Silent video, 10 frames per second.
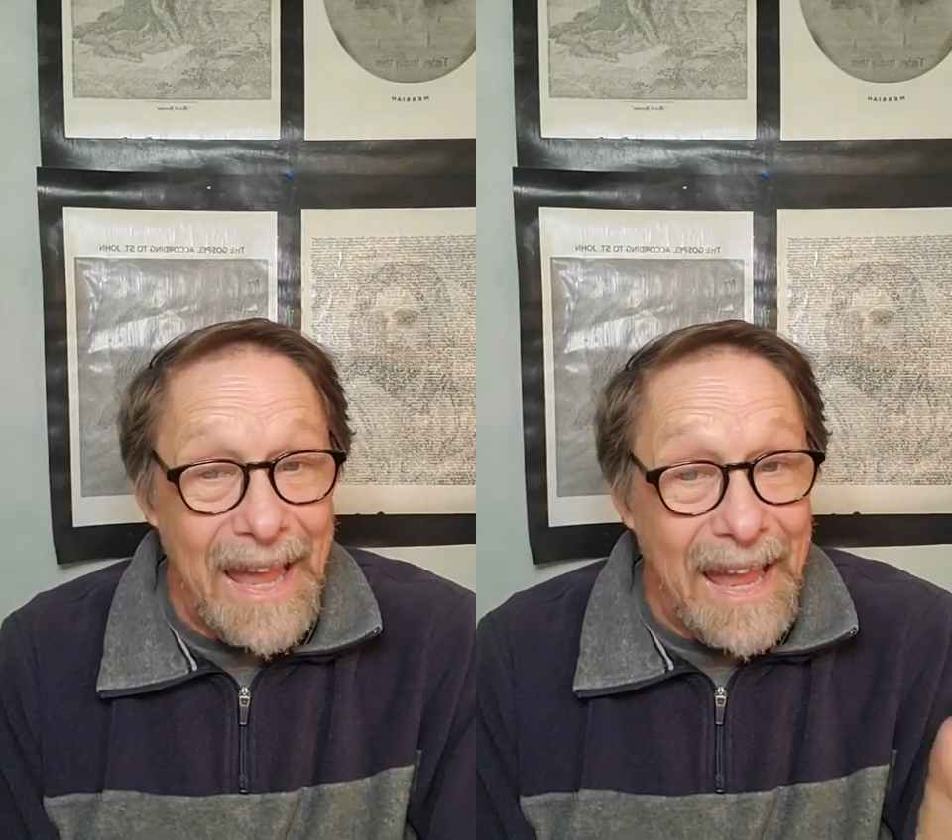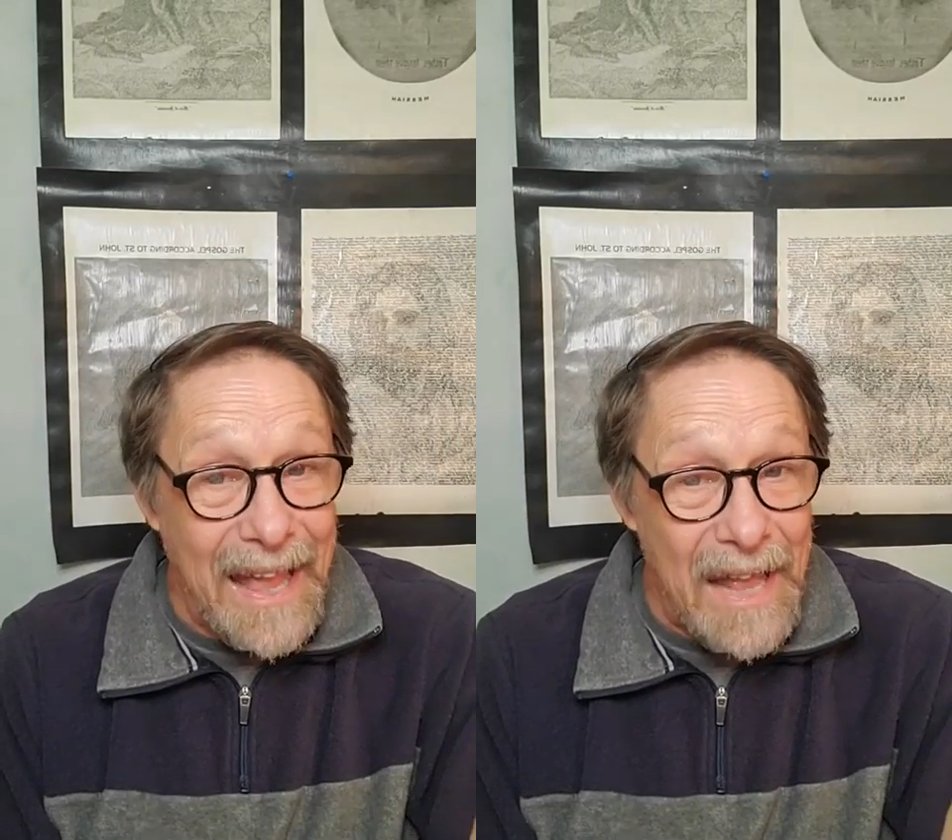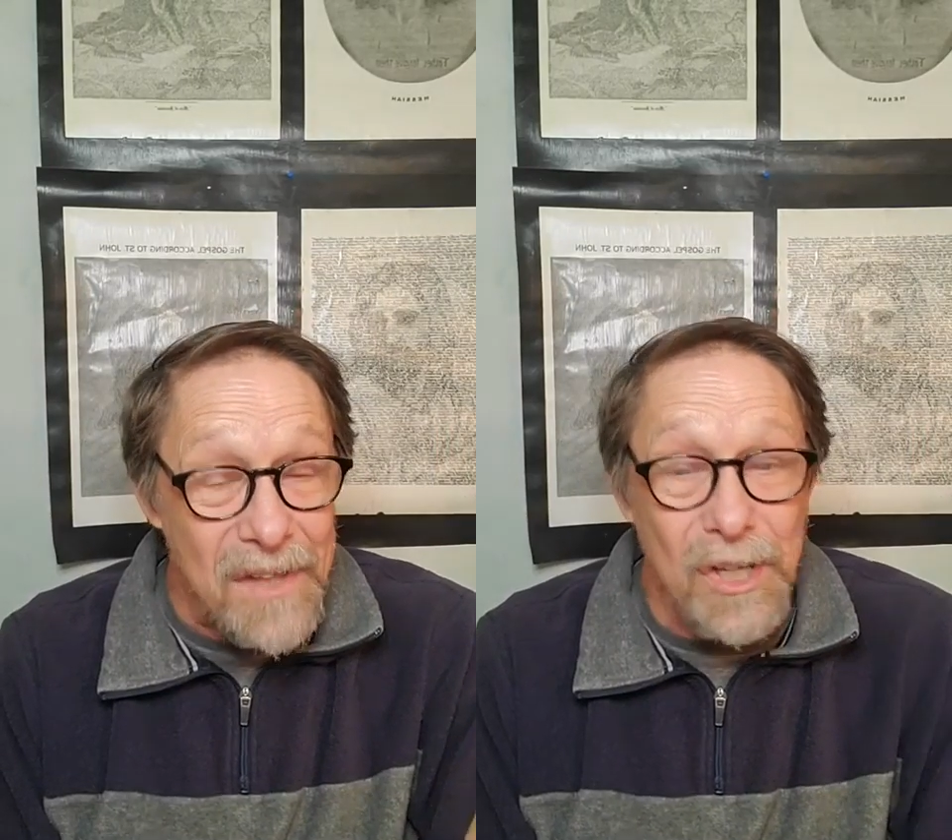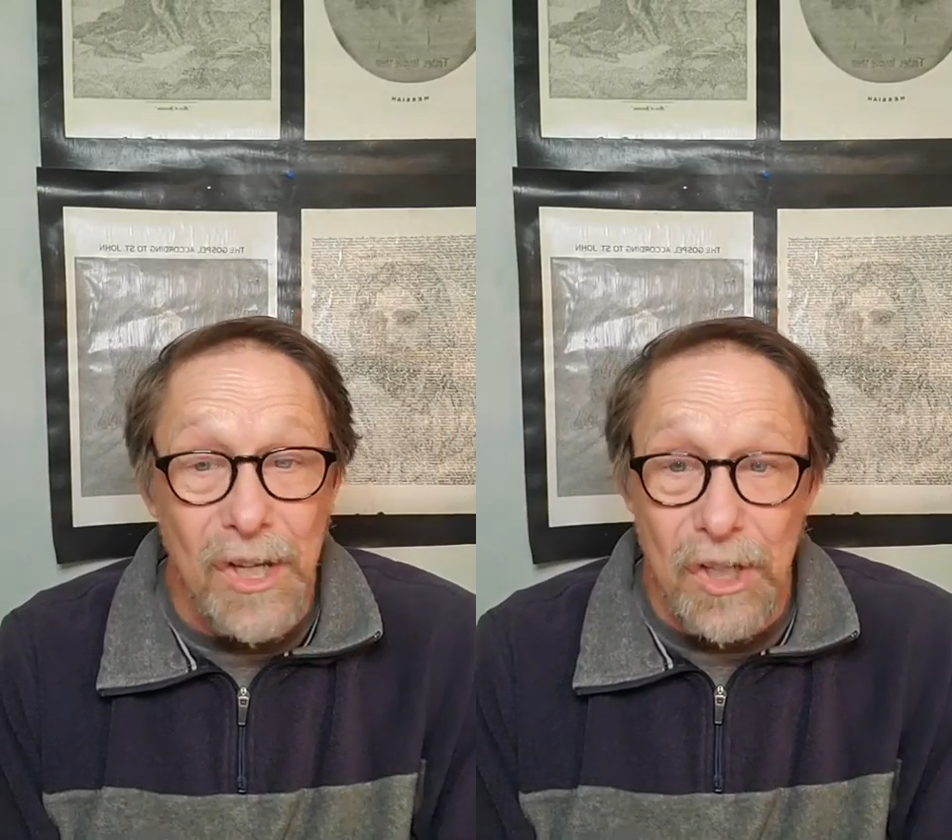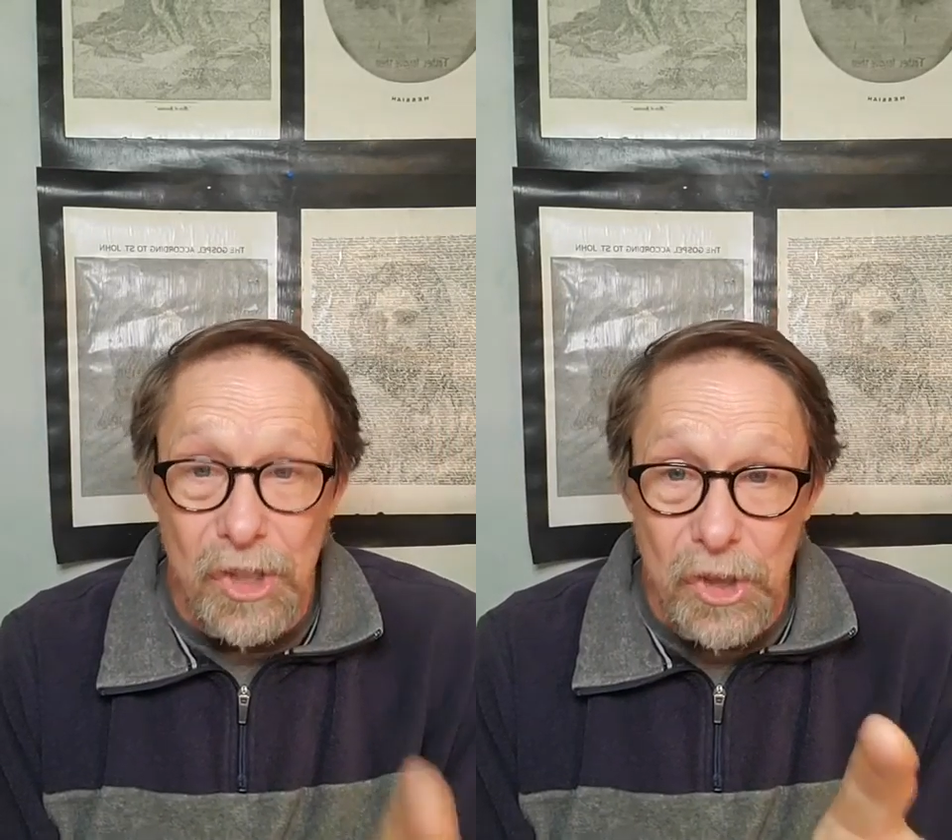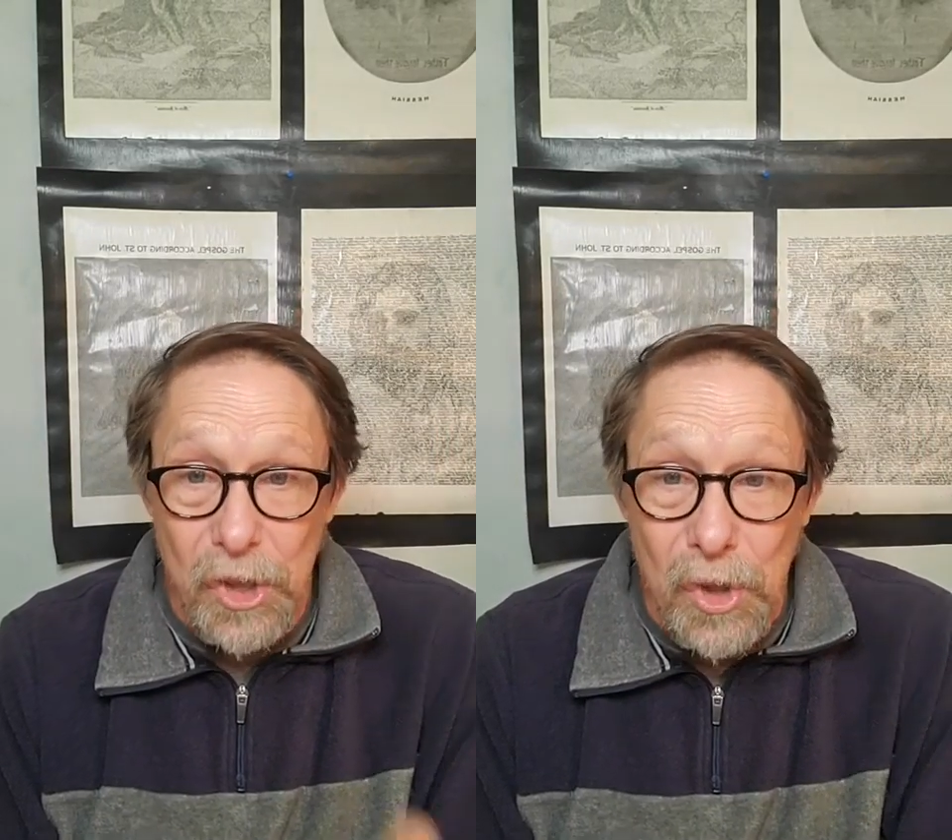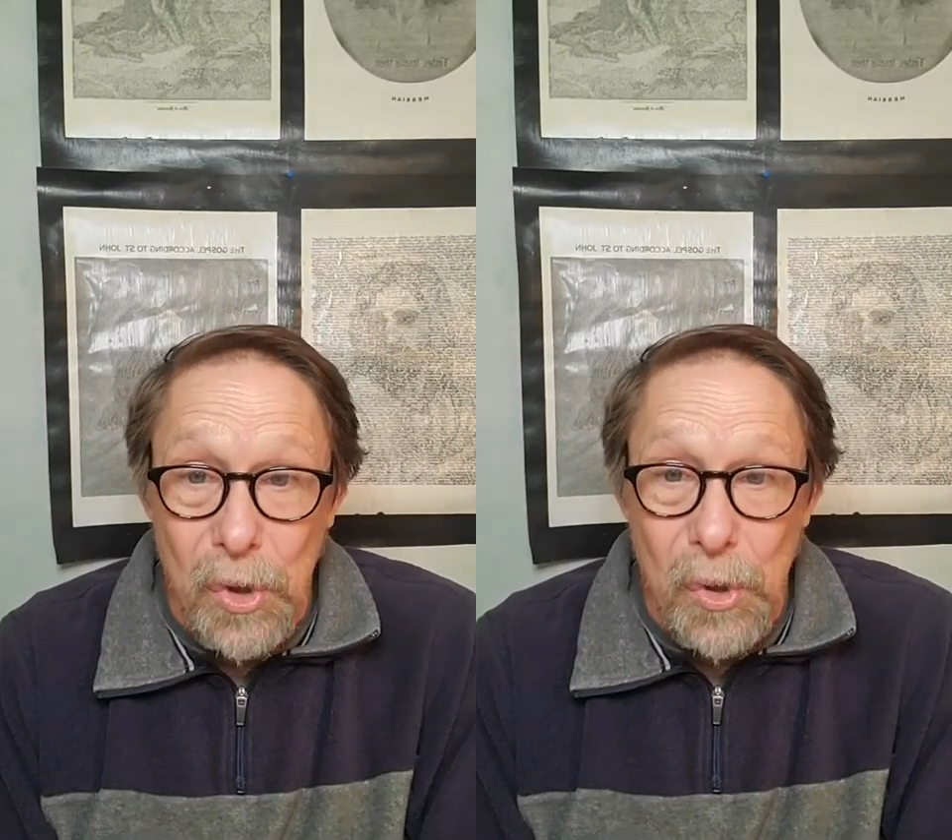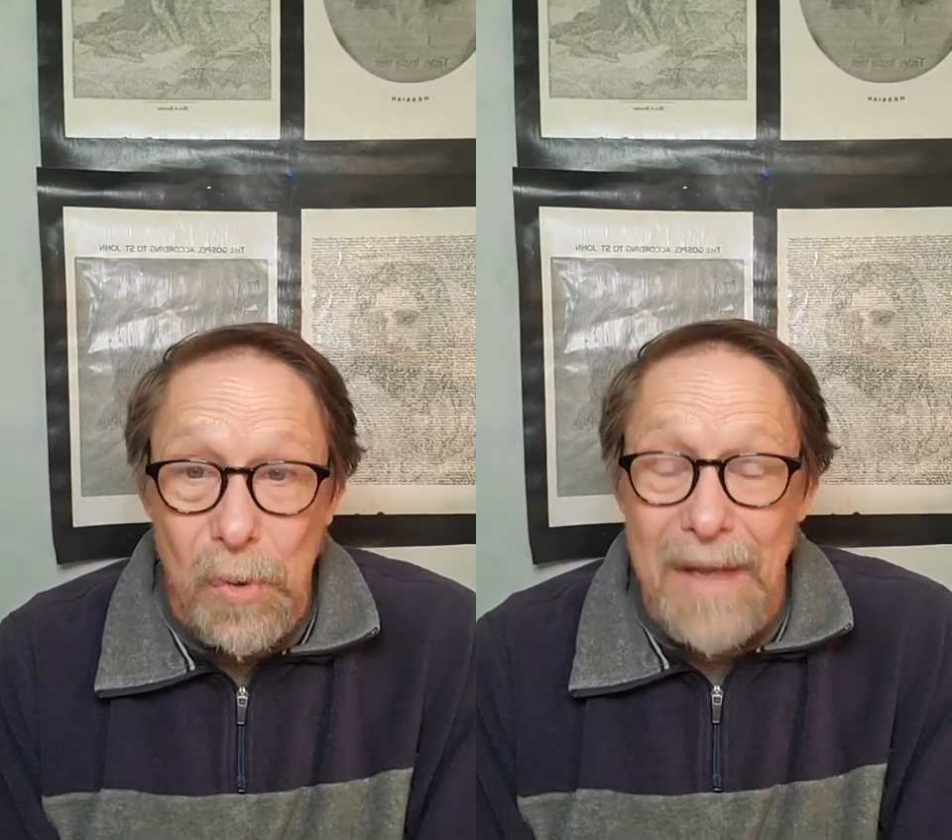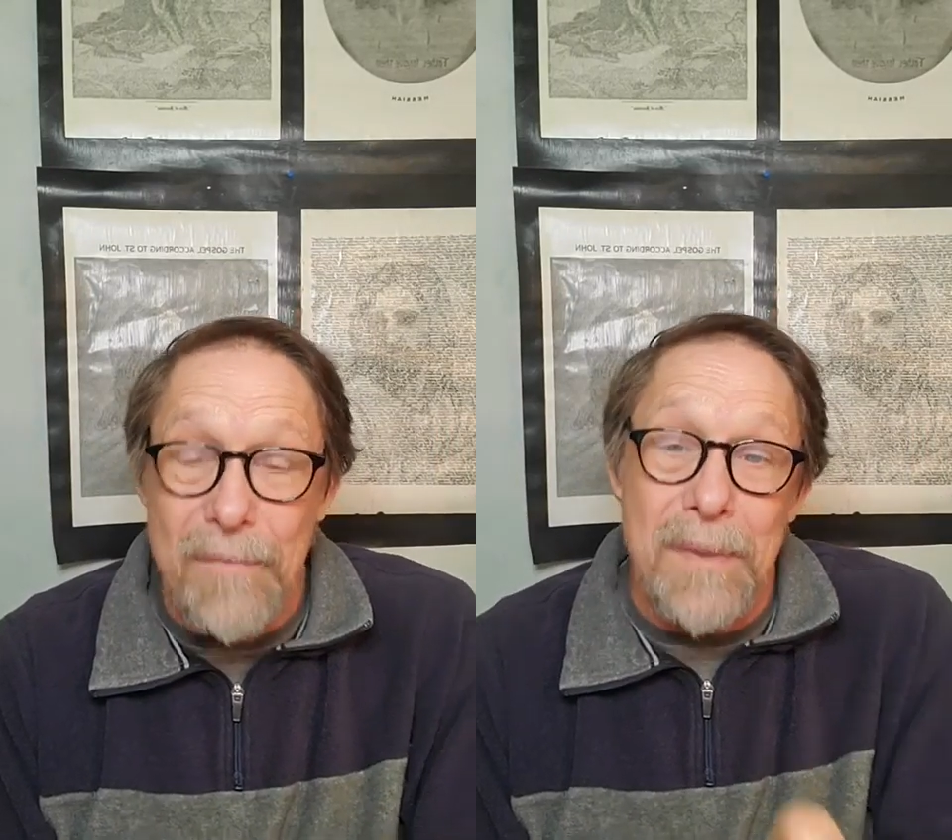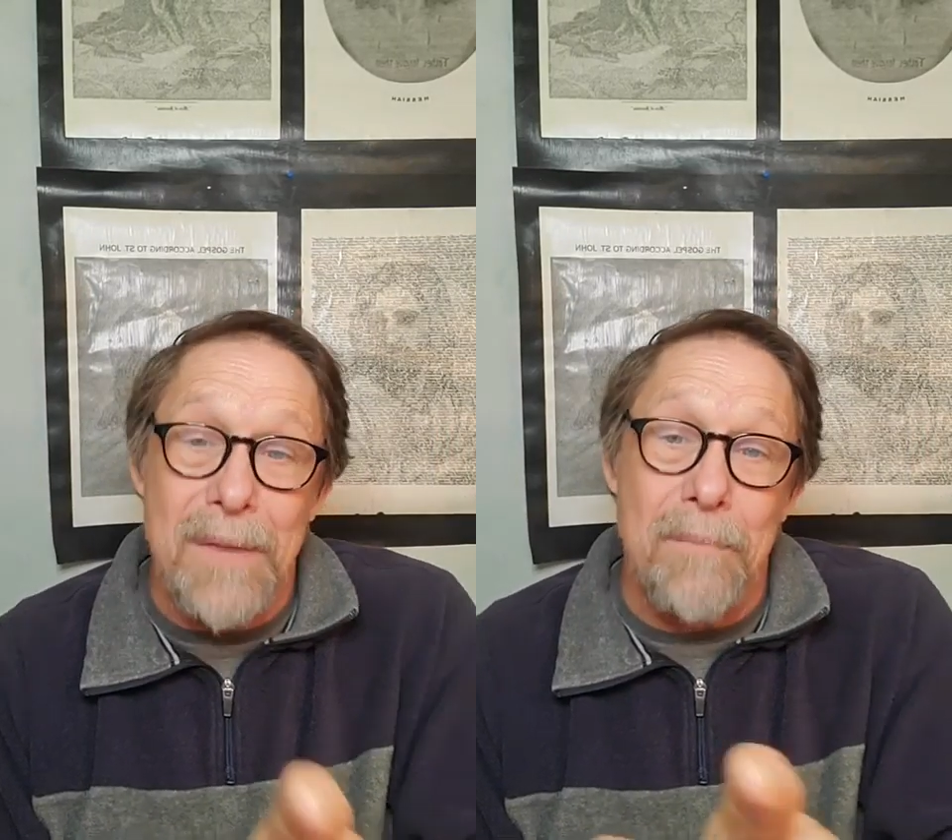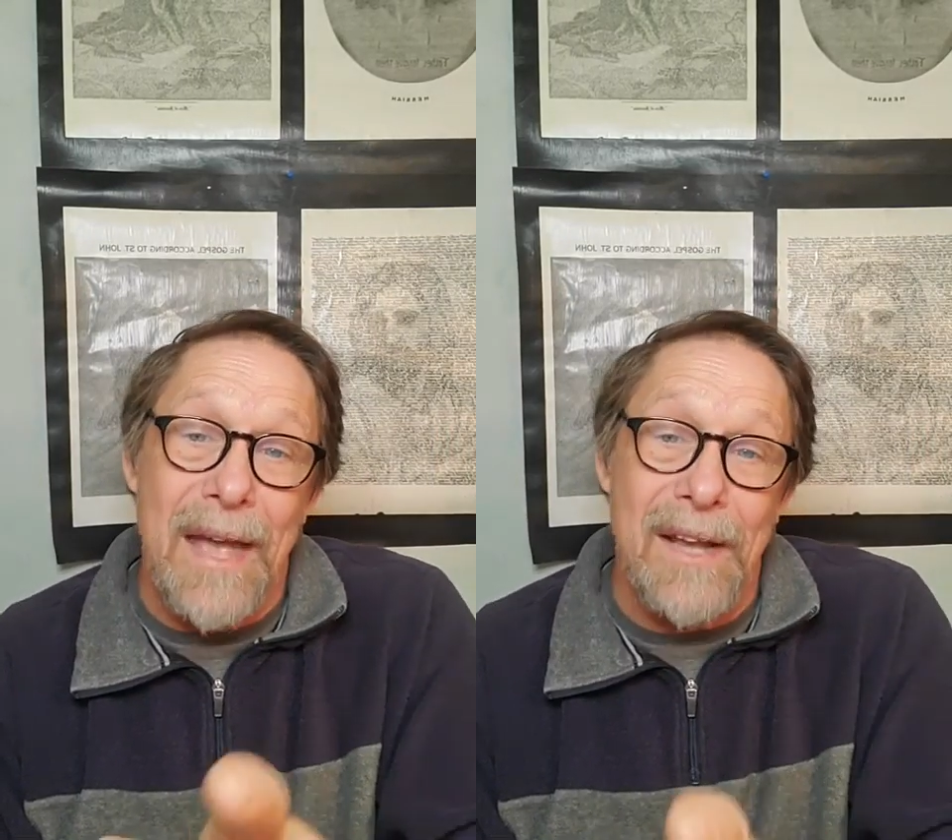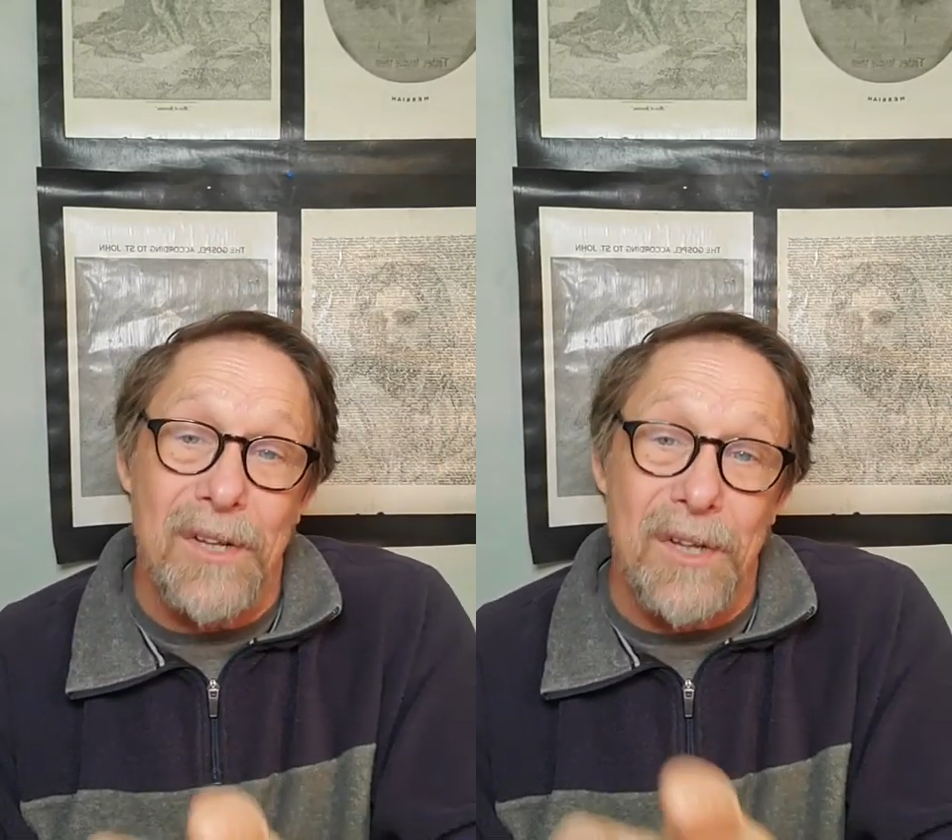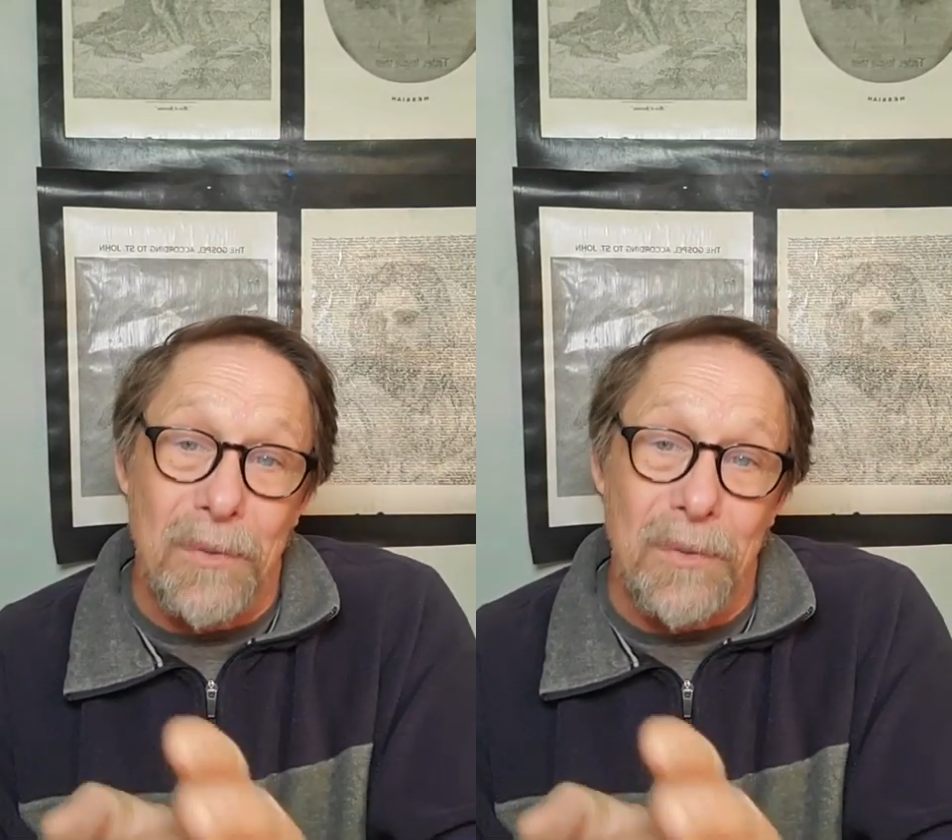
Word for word: and you have been made